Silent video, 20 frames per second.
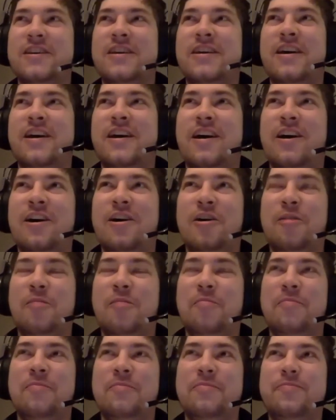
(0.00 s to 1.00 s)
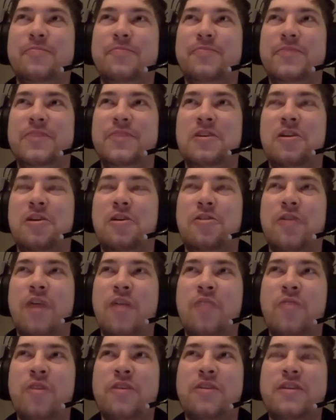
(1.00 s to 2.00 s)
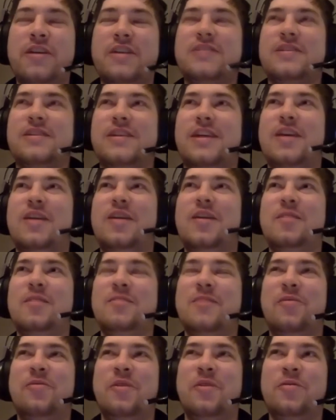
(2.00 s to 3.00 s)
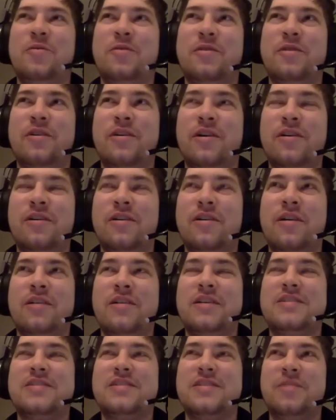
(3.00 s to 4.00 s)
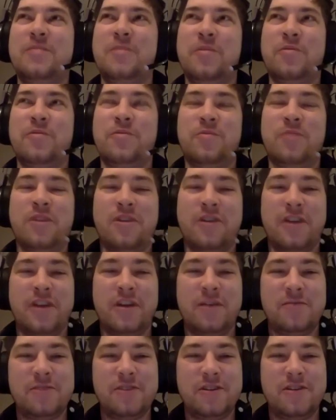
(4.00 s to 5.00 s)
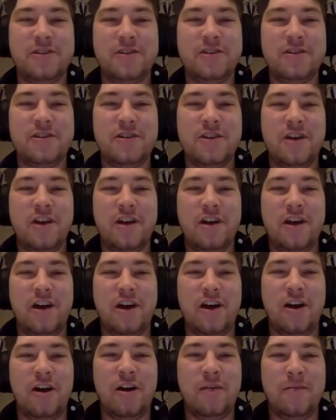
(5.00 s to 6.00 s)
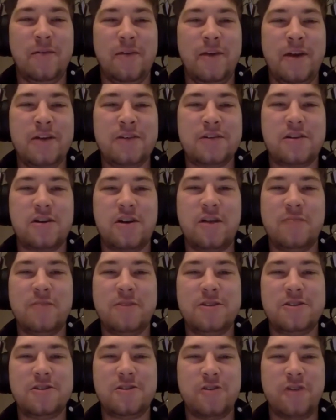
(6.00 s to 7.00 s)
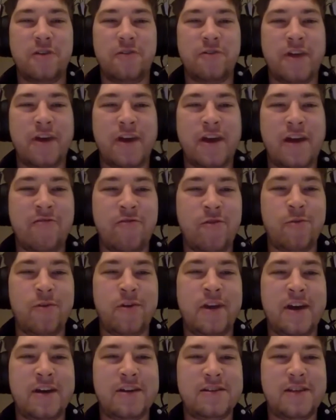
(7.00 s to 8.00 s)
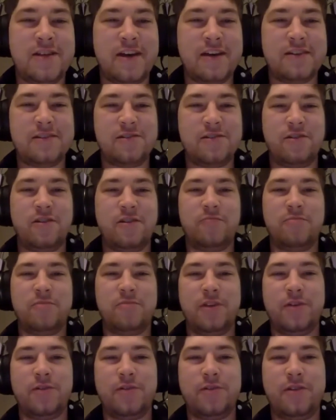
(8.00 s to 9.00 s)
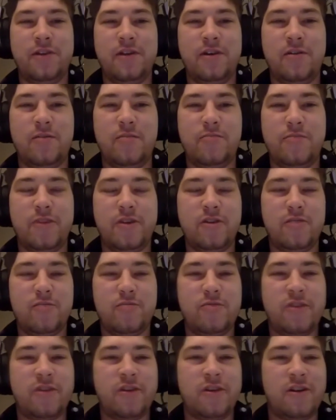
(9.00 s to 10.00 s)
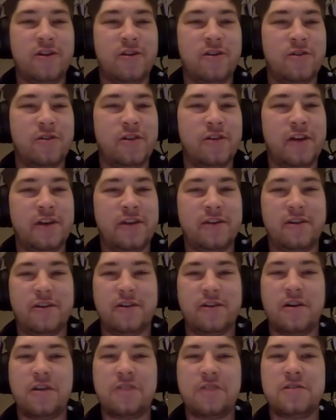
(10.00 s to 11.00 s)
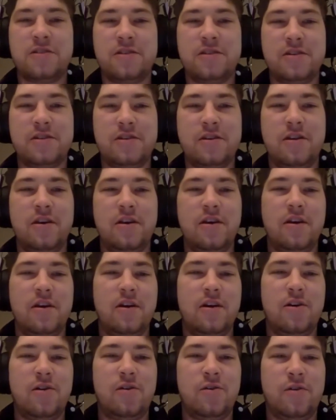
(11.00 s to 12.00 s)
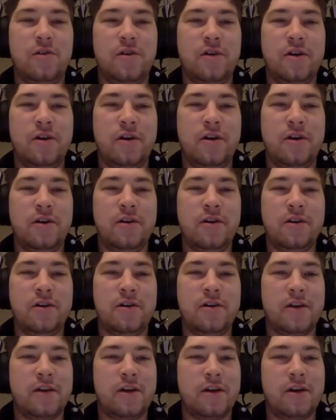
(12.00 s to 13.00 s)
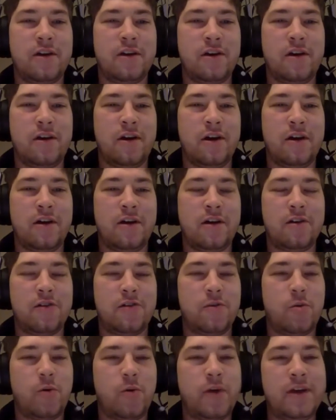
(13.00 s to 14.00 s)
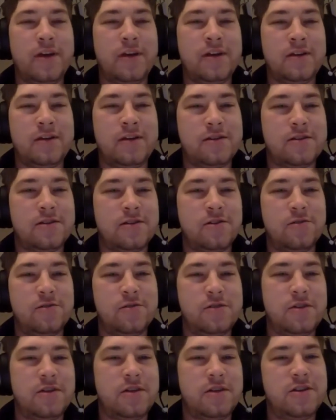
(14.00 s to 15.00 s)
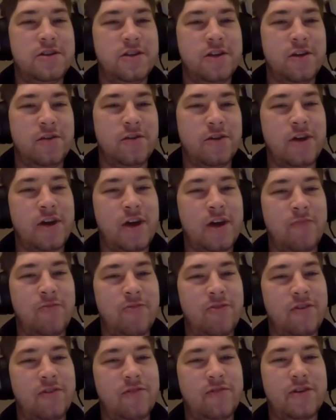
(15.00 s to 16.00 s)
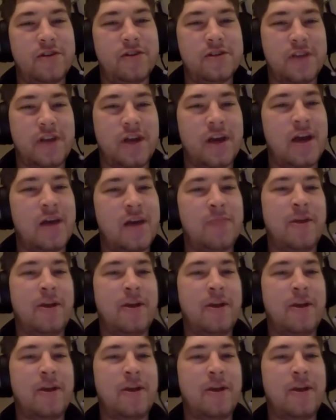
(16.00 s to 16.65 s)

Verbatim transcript: actually, um, you know, and whether that's a game that we would, a, a lesson that we would want our games to teach. Um, it's a common story, right? Everyone has that story of playing with their bigger brother or like their cousin or like a, an acquaintance who's teaching you a game for the first time.